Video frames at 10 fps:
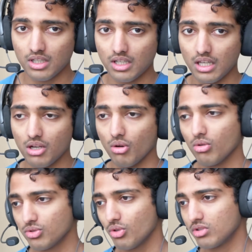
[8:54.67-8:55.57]
It
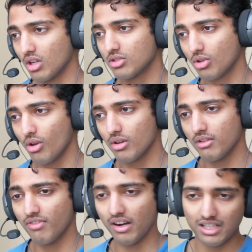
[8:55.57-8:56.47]
also does go
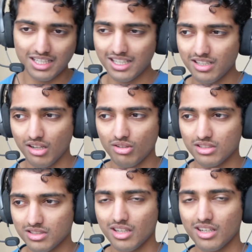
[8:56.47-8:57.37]
very detailed in
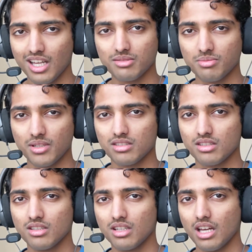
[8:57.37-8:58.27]
certain aspects,
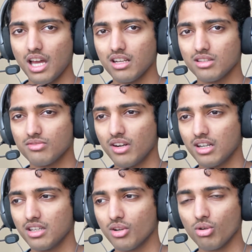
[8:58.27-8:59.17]
and it's
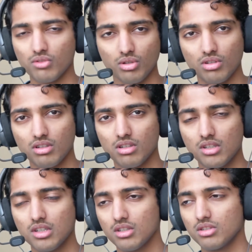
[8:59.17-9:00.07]
very convoluted,
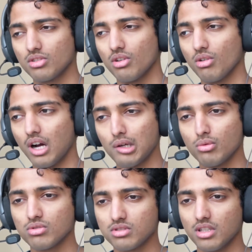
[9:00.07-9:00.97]
so I
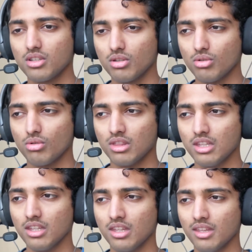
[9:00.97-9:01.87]
will stick to
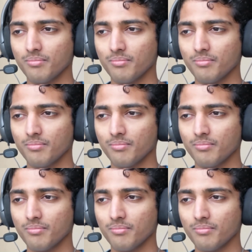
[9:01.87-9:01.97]
the